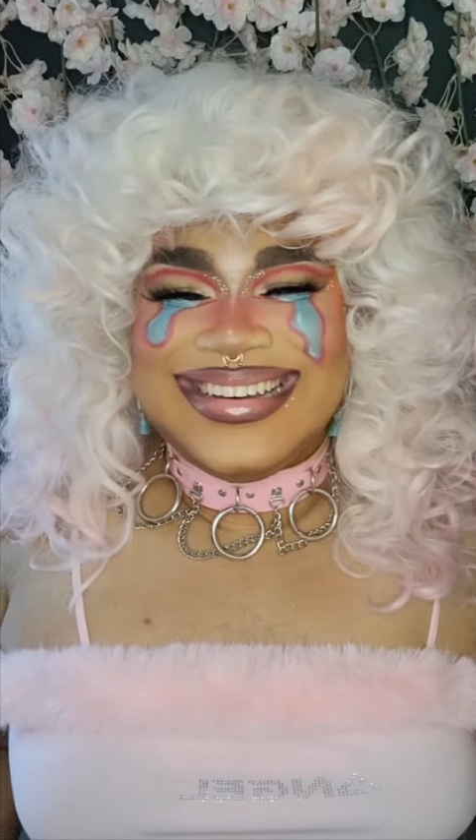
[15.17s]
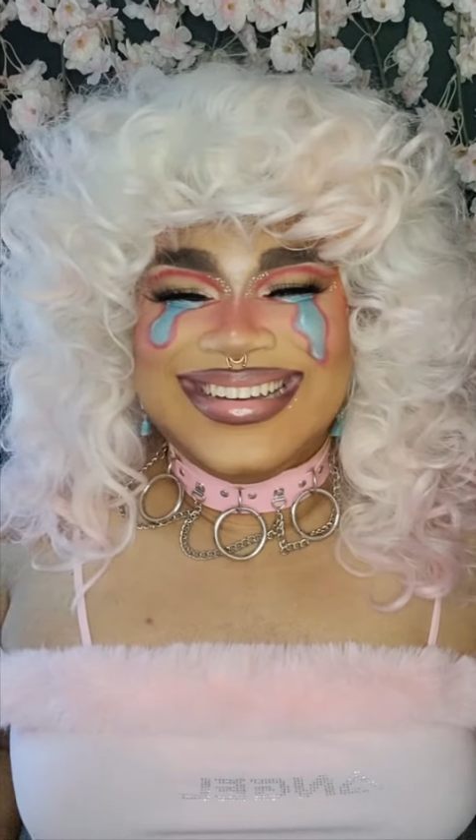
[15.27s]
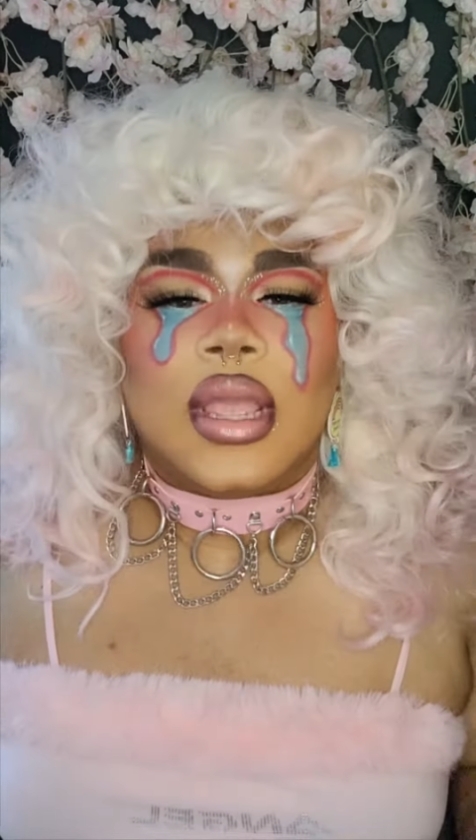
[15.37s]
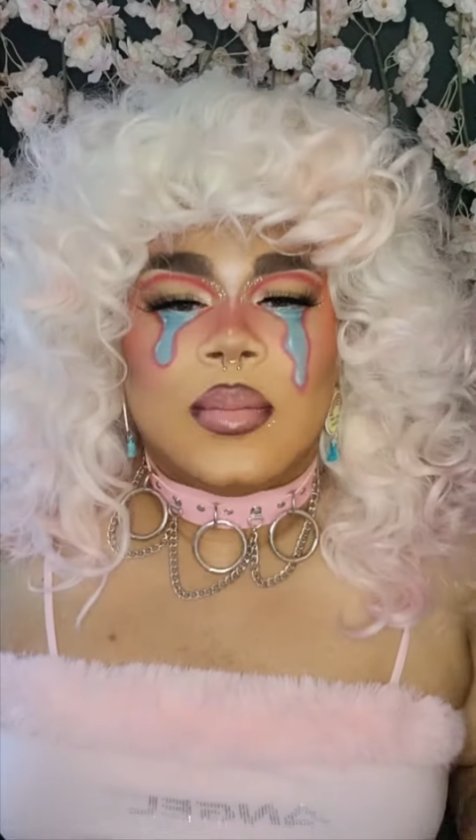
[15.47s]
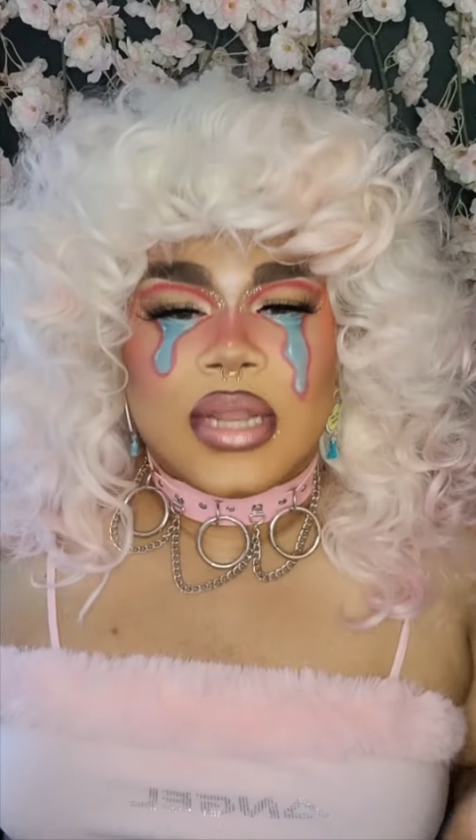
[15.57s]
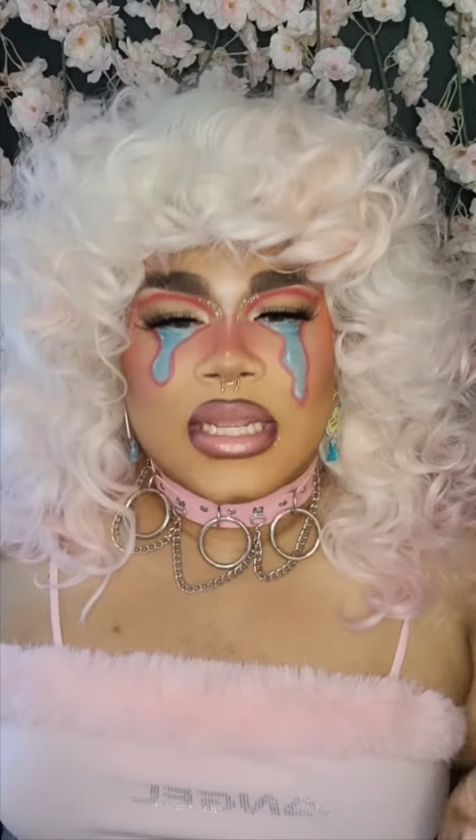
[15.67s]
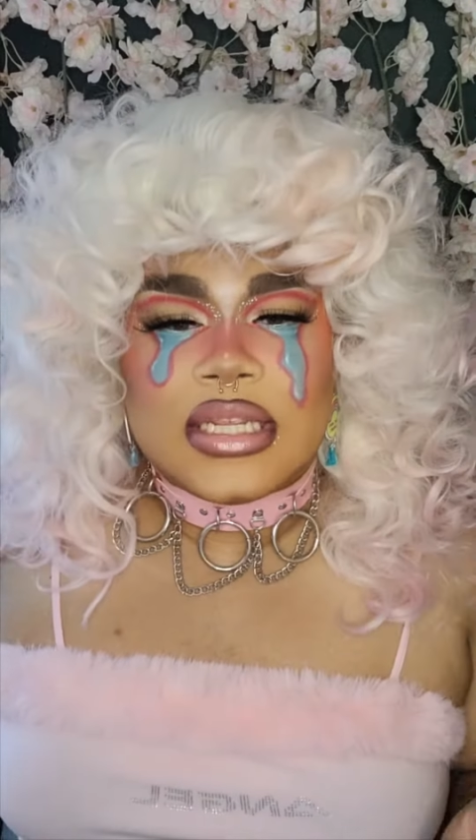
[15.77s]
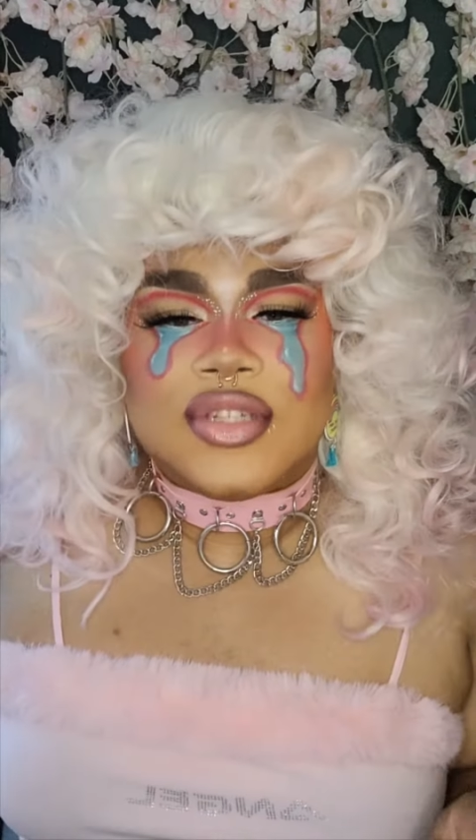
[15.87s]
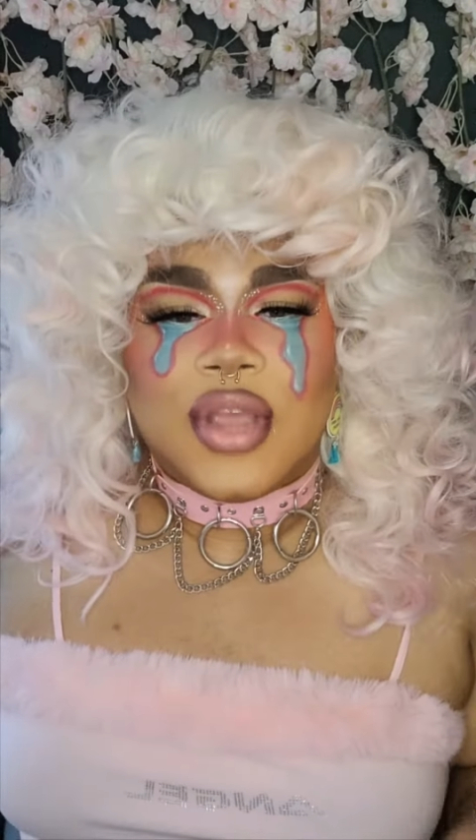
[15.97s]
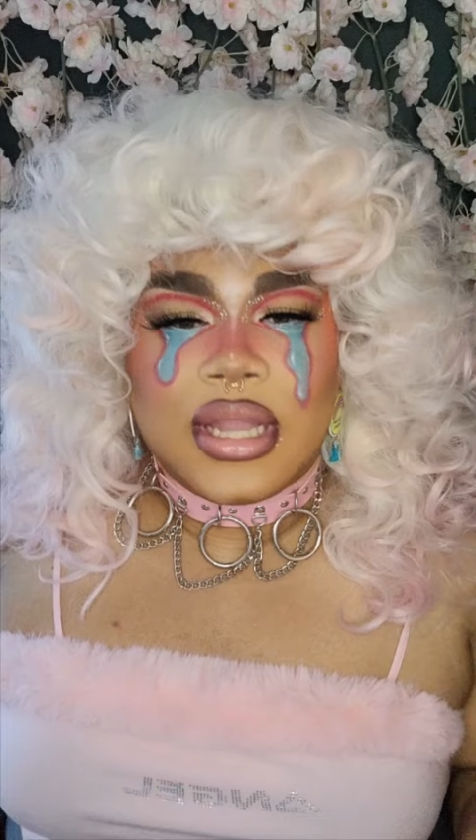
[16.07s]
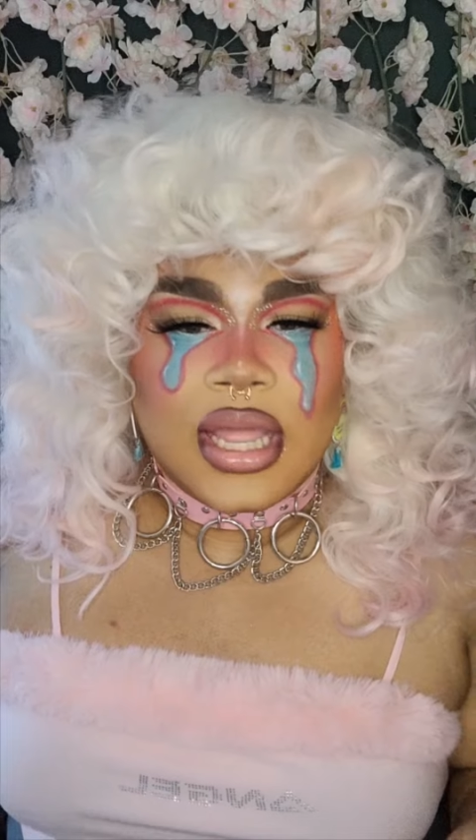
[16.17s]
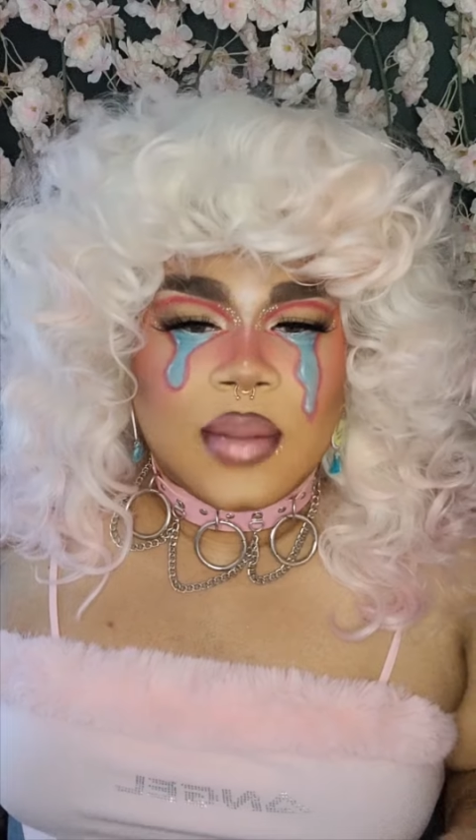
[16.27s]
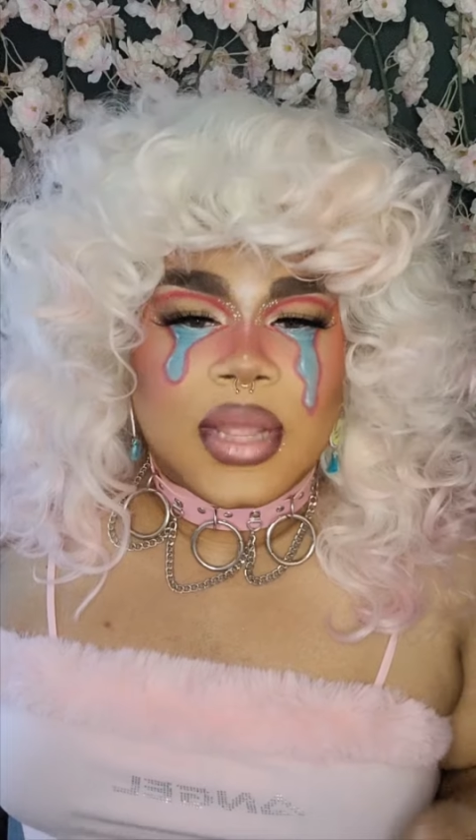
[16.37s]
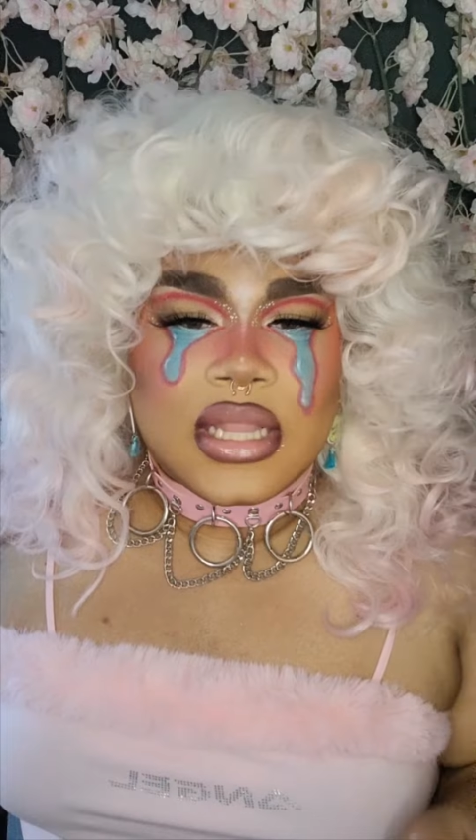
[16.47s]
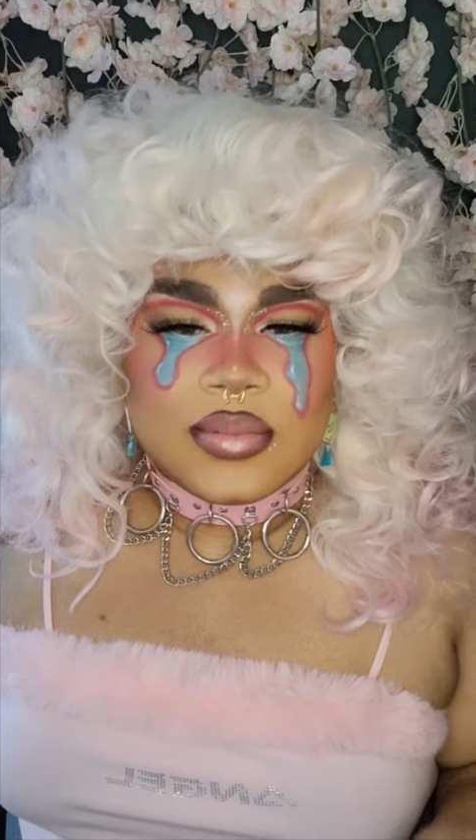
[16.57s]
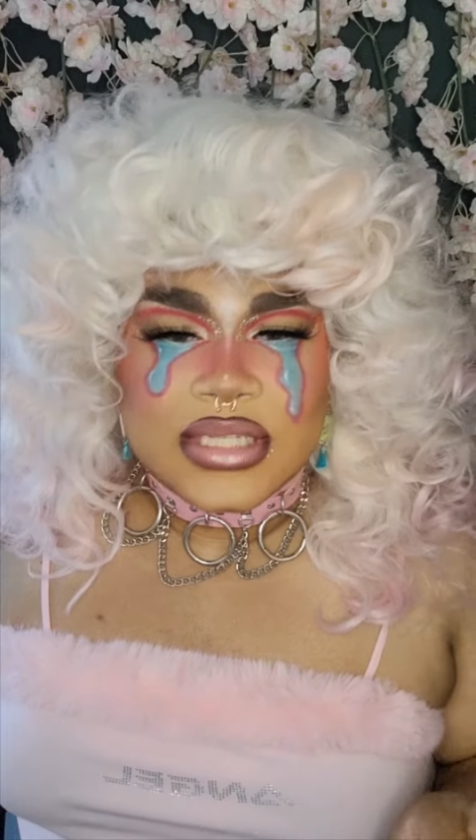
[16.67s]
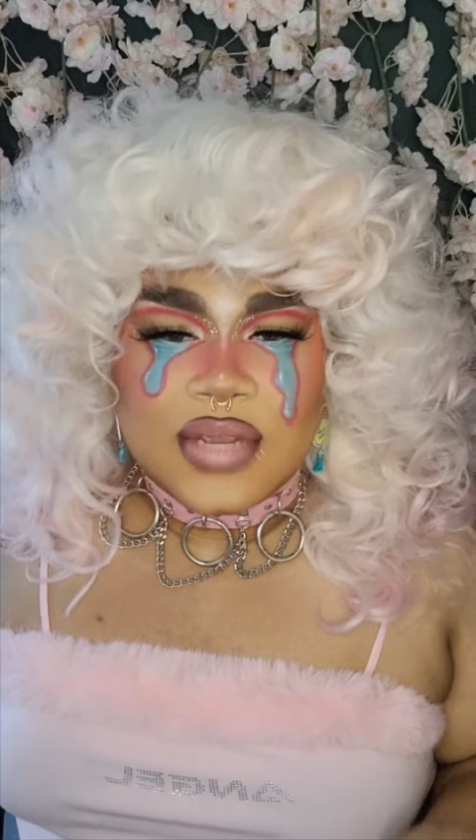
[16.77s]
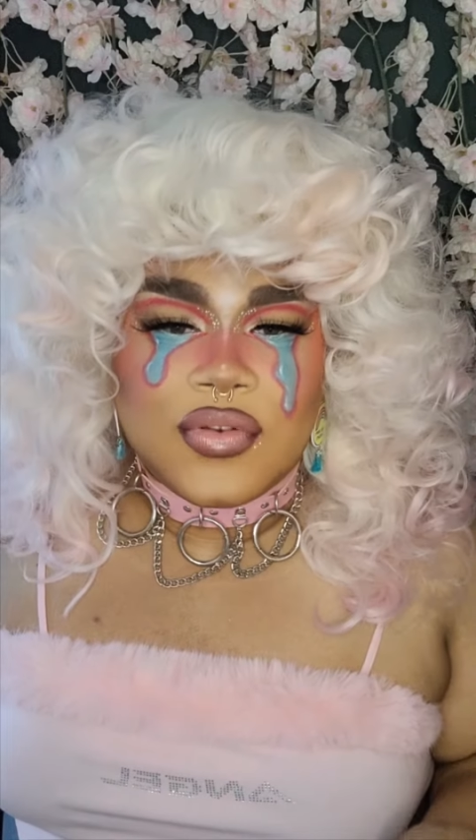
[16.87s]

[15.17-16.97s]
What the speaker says: Okay, but I did try lining my lips